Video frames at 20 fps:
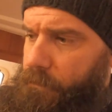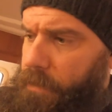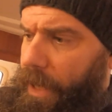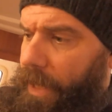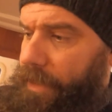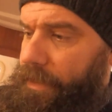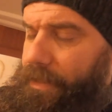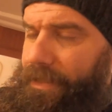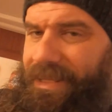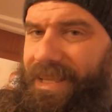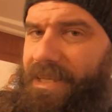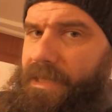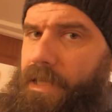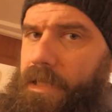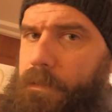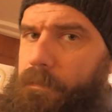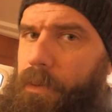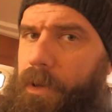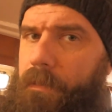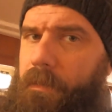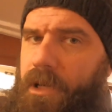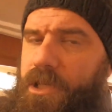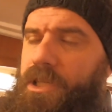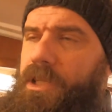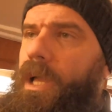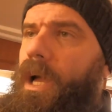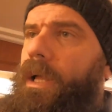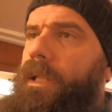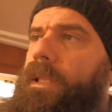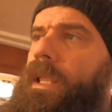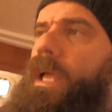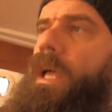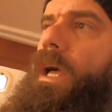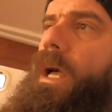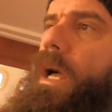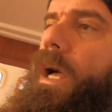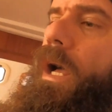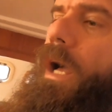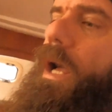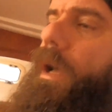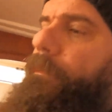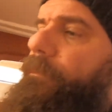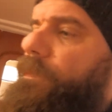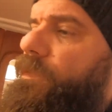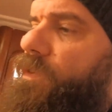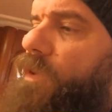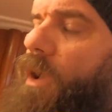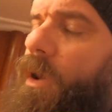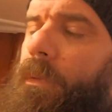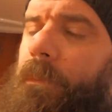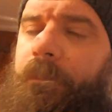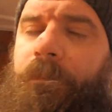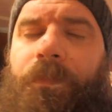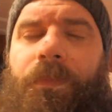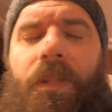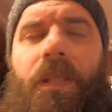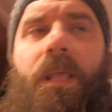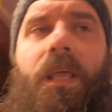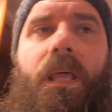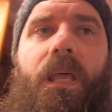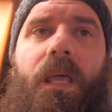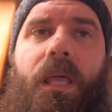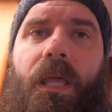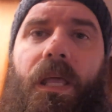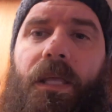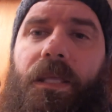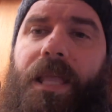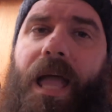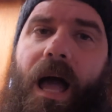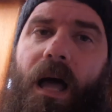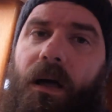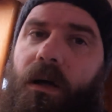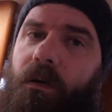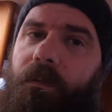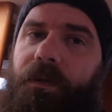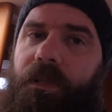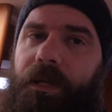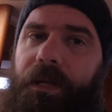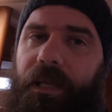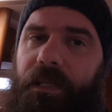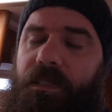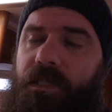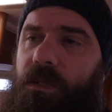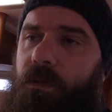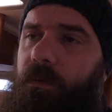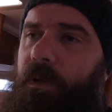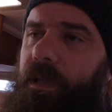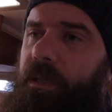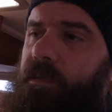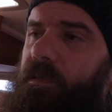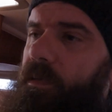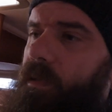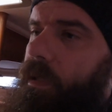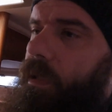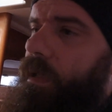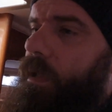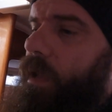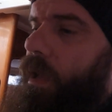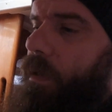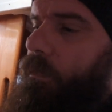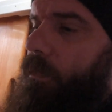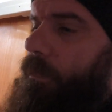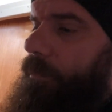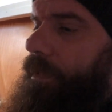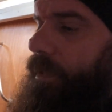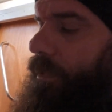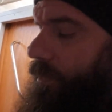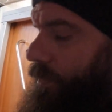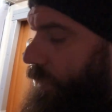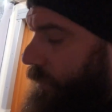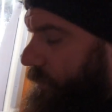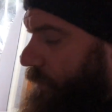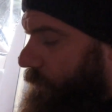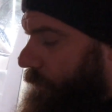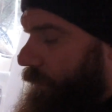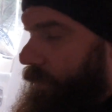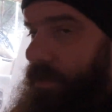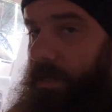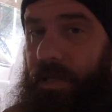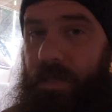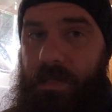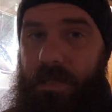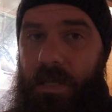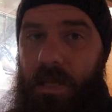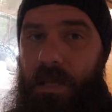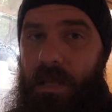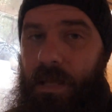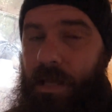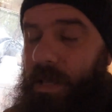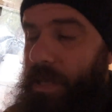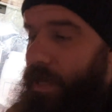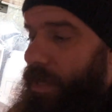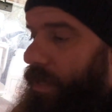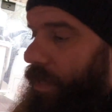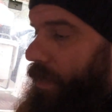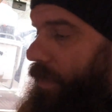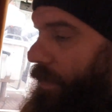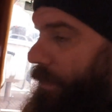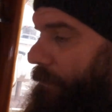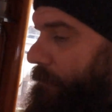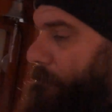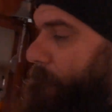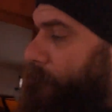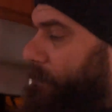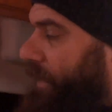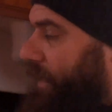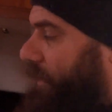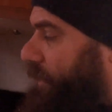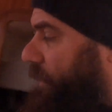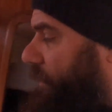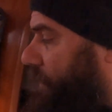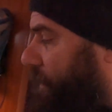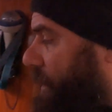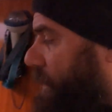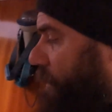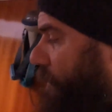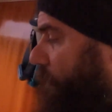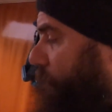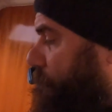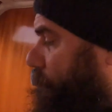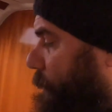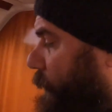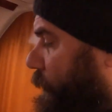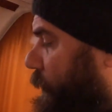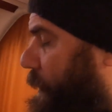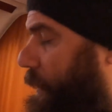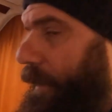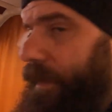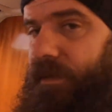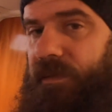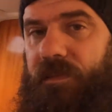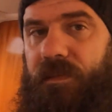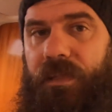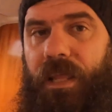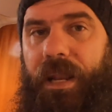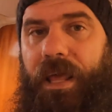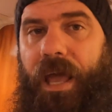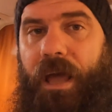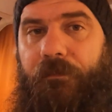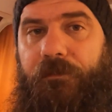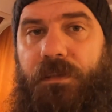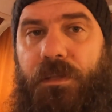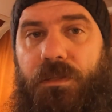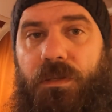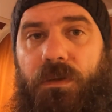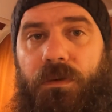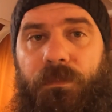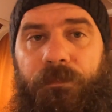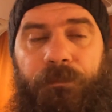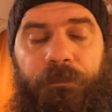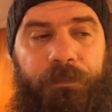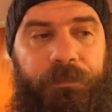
But this is pretty much done. So yeah, over the next 2 weeks, I will be just doing this million of small things that I have to do,